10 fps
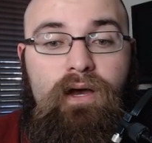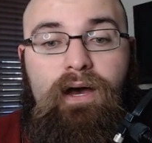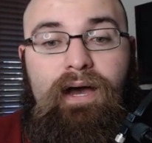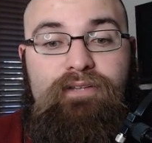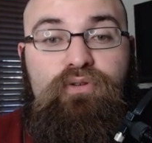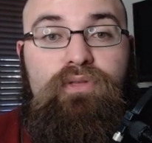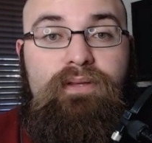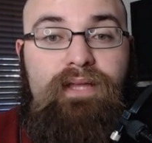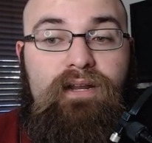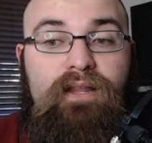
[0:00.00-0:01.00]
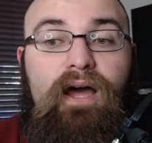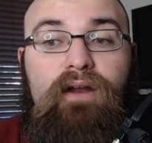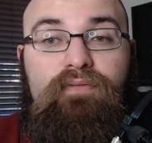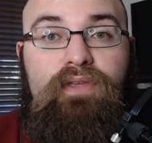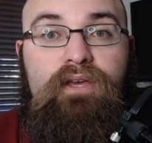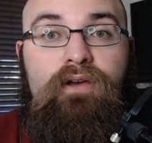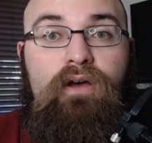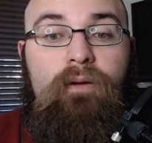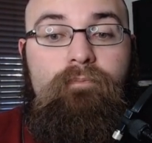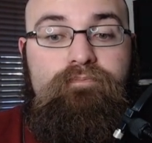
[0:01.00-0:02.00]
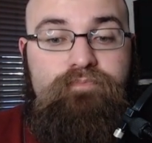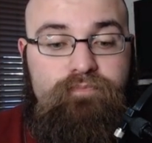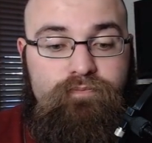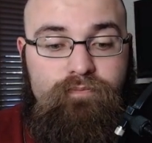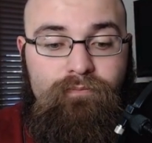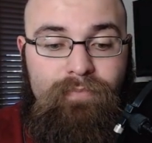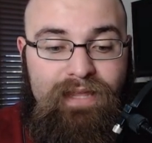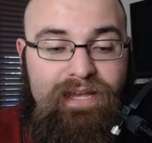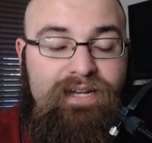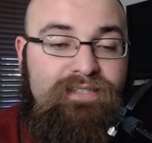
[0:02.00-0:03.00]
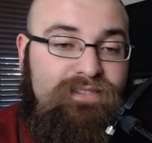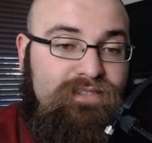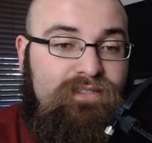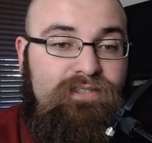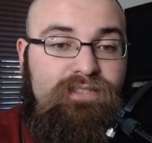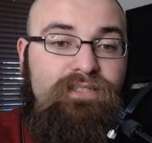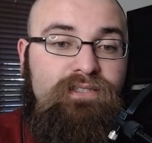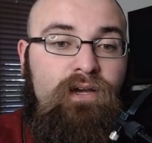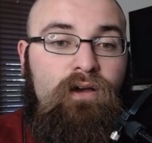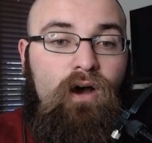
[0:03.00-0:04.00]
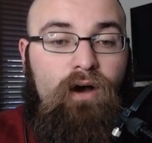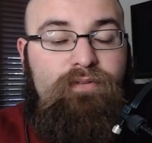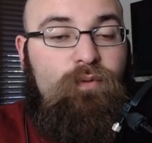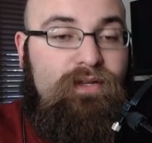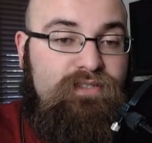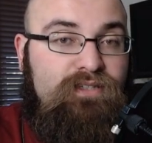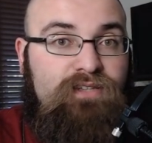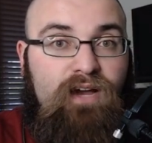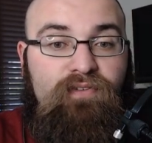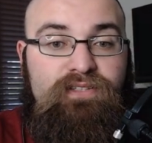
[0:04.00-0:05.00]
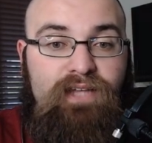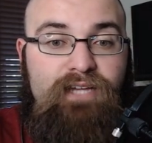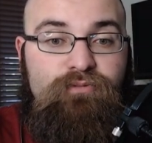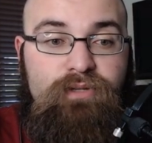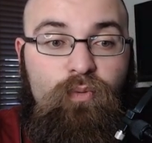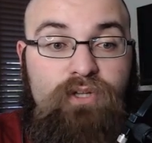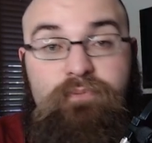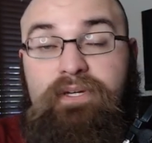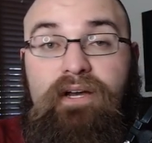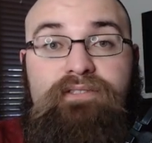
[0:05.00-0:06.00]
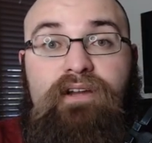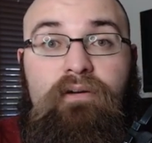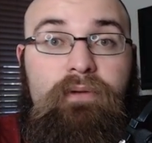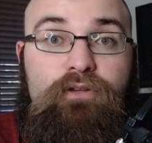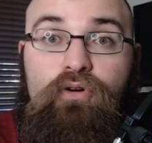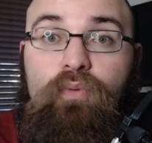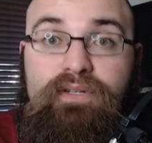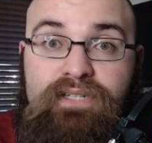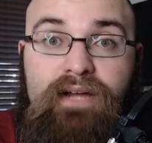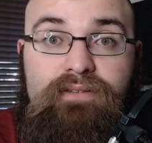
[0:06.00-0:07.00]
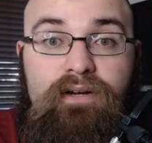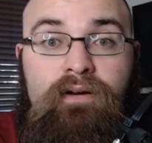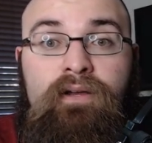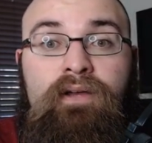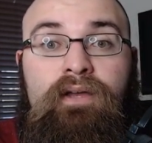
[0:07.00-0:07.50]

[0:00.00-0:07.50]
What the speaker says: I do think that a lot of the inconsistencies of the Redskins offense last week was because Terry McLaurin wasn't out there.